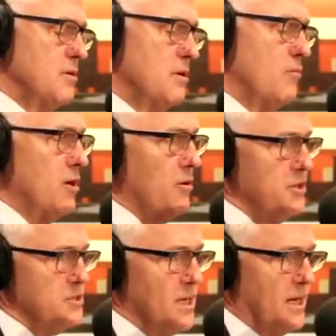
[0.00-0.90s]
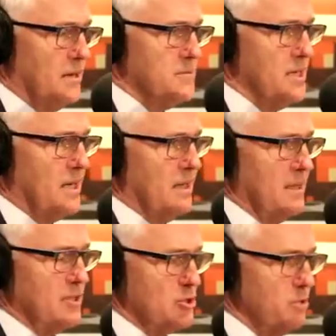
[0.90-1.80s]
what are you saying? I'm saying
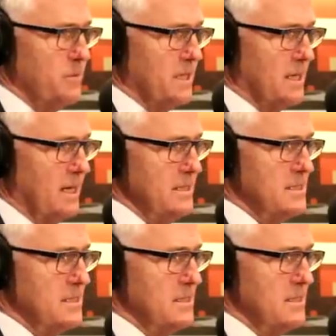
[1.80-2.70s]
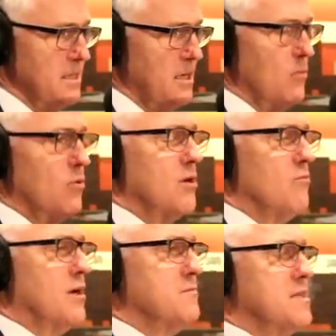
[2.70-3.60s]
that should be the case. Well,
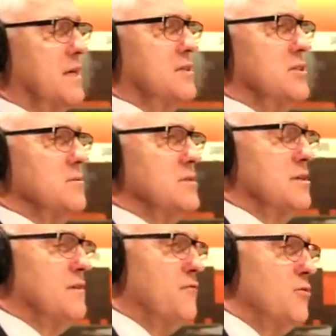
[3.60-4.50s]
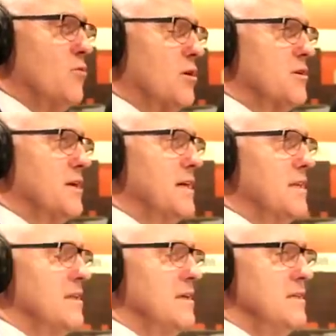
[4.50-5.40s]
what I'm saying to you is that if you want to
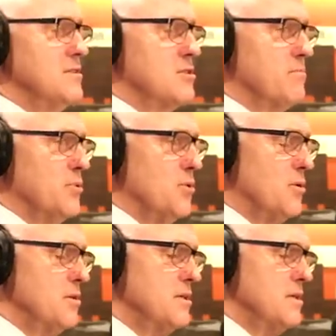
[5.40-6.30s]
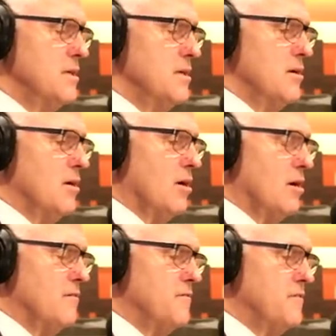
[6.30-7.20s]
get the support
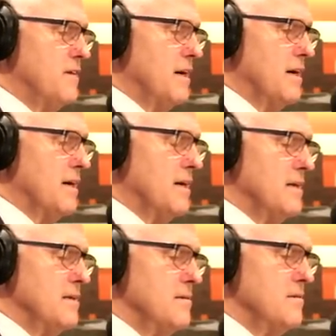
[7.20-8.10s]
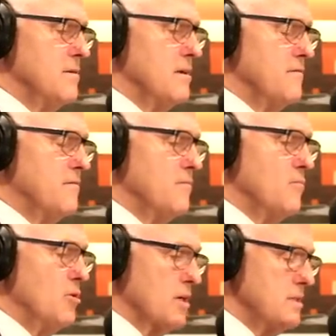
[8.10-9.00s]
of
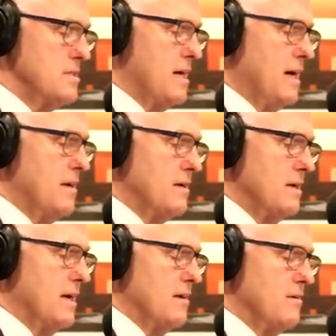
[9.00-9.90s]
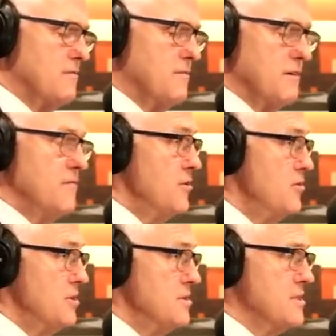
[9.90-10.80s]
workers and of
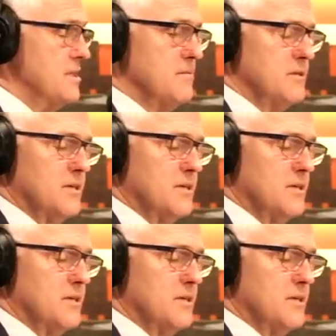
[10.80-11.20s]
unions, their